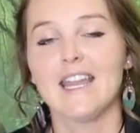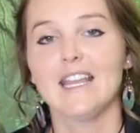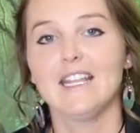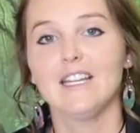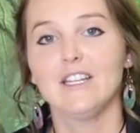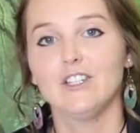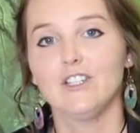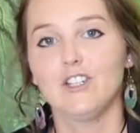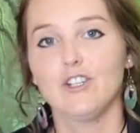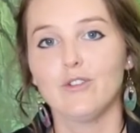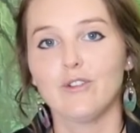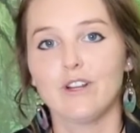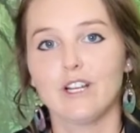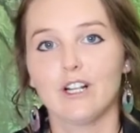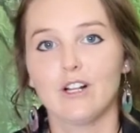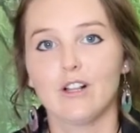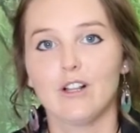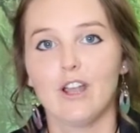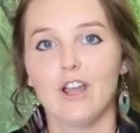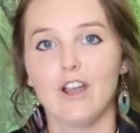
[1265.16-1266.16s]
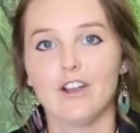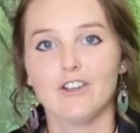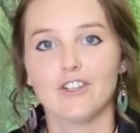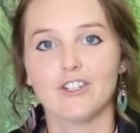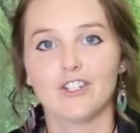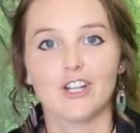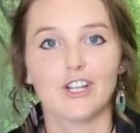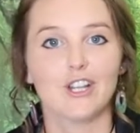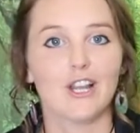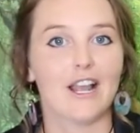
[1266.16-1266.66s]
into your
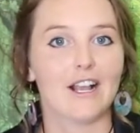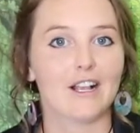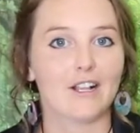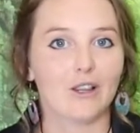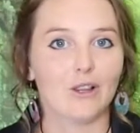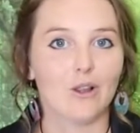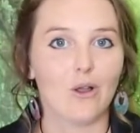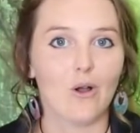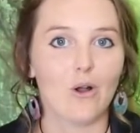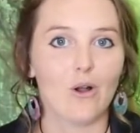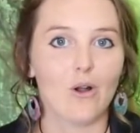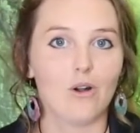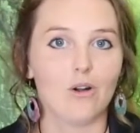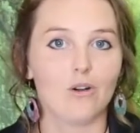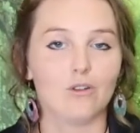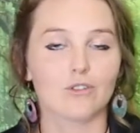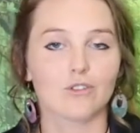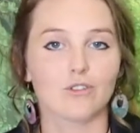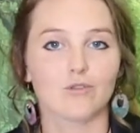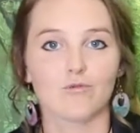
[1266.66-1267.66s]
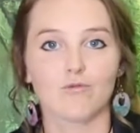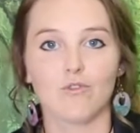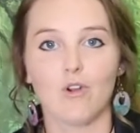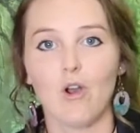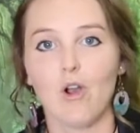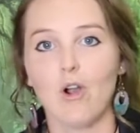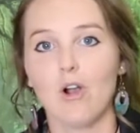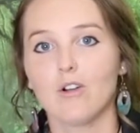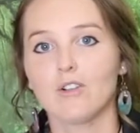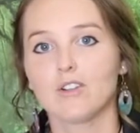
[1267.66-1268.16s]
enclosure, like logs,
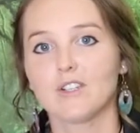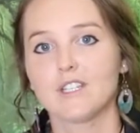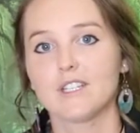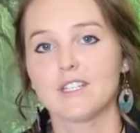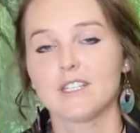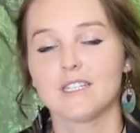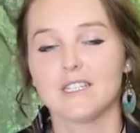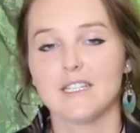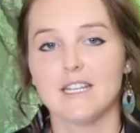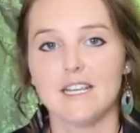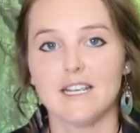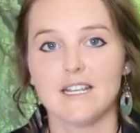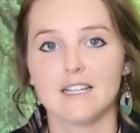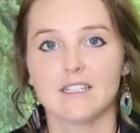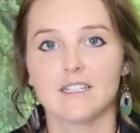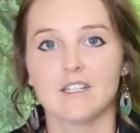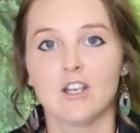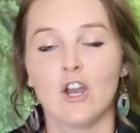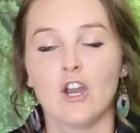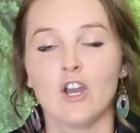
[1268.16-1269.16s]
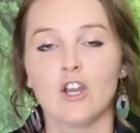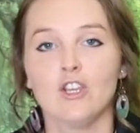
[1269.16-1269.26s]
rocks, sticks,